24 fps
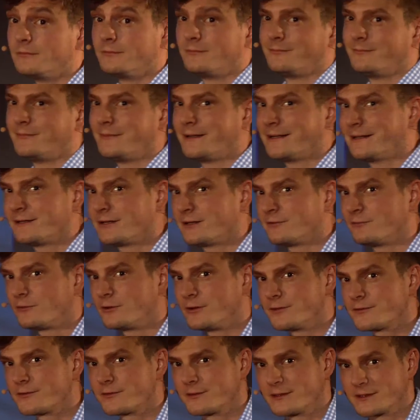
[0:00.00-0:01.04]
might have
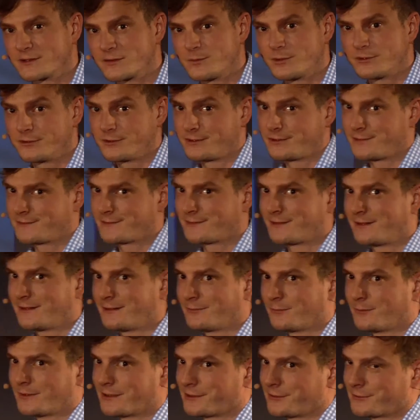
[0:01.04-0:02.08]
also experienced,
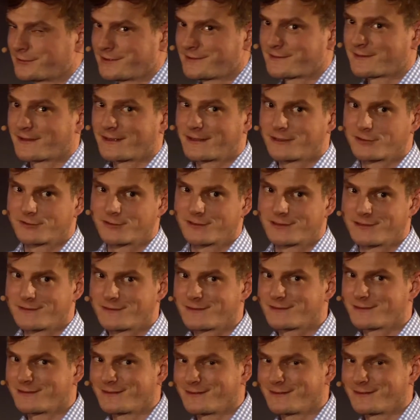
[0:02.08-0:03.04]
that when your designer is